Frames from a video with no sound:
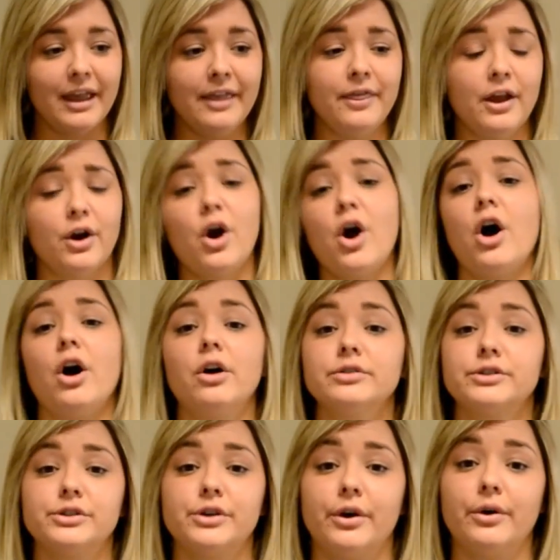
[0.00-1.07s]
They're
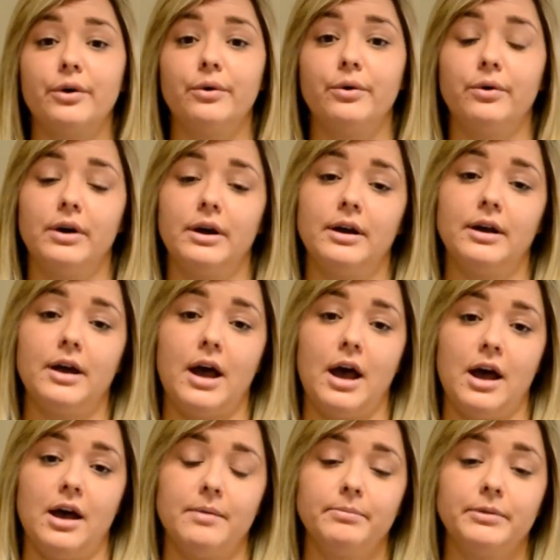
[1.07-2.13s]
also
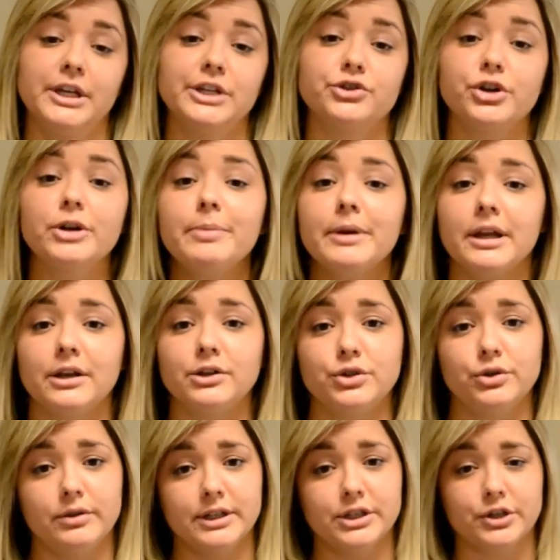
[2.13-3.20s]
contributing
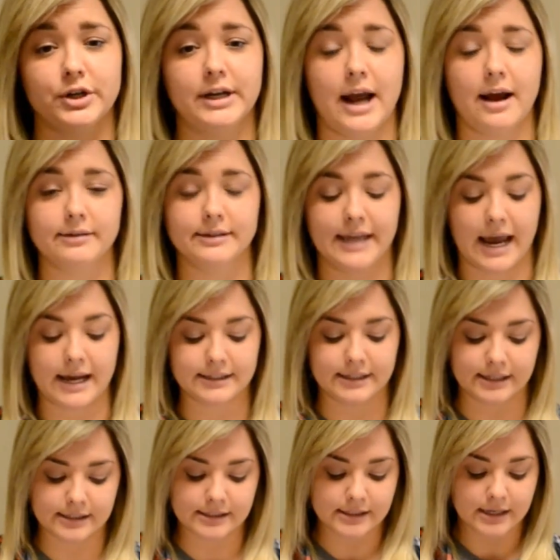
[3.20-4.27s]
to these greenhouse
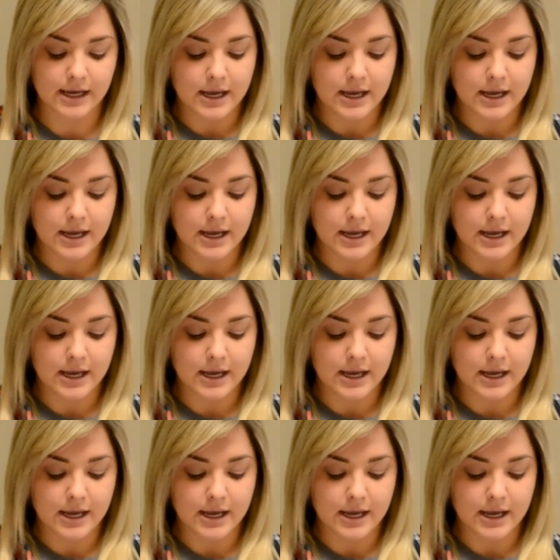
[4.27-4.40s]
gases.